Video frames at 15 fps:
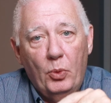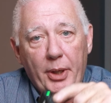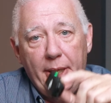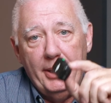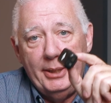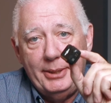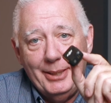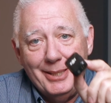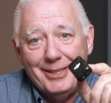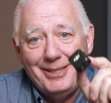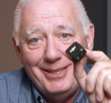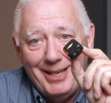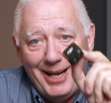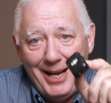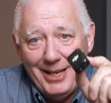What it does
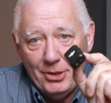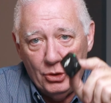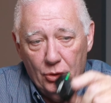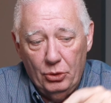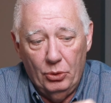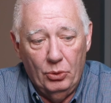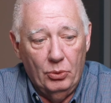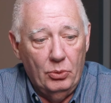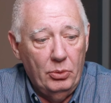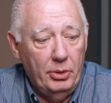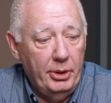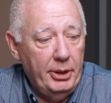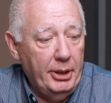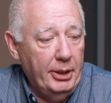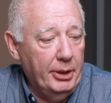not do
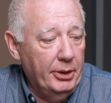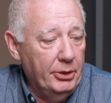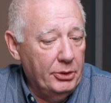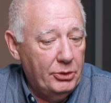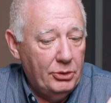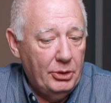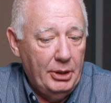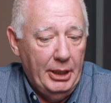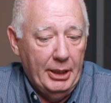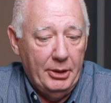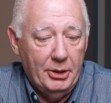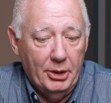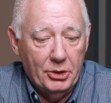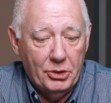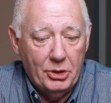is
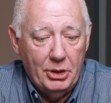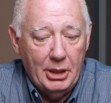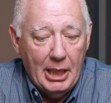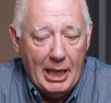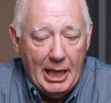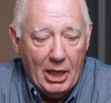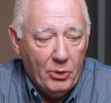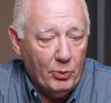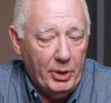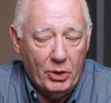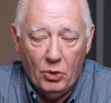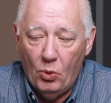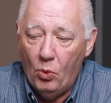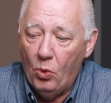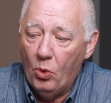it does not
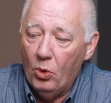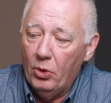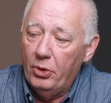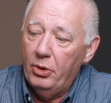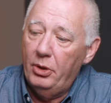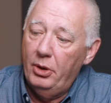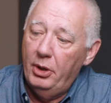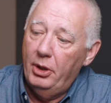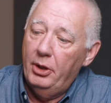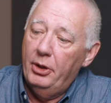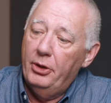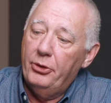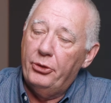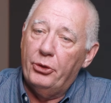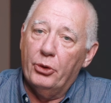record
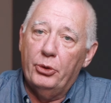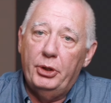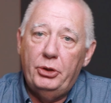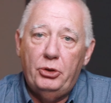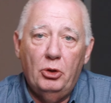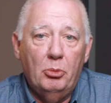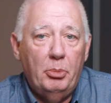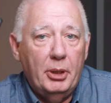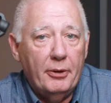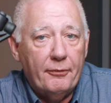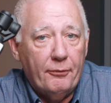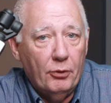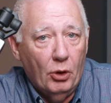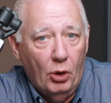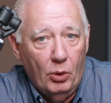
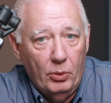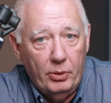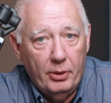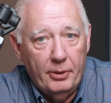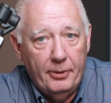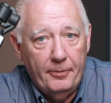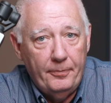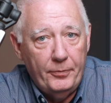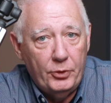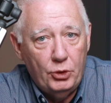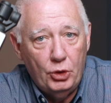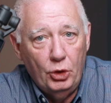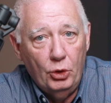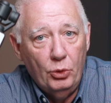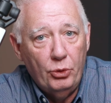32-bit float
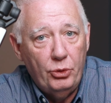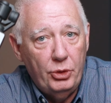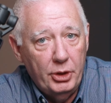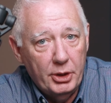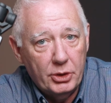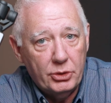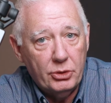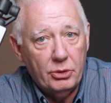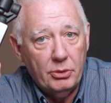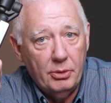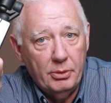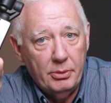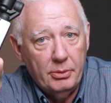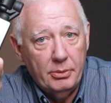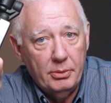to this
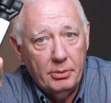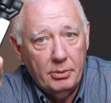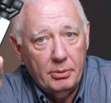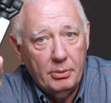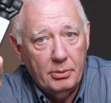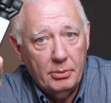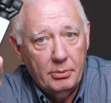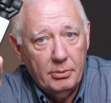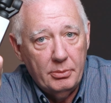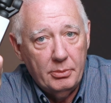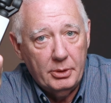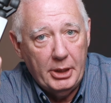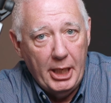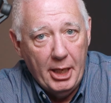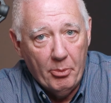
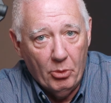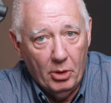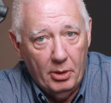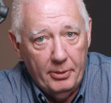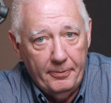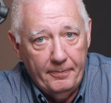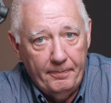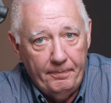camera.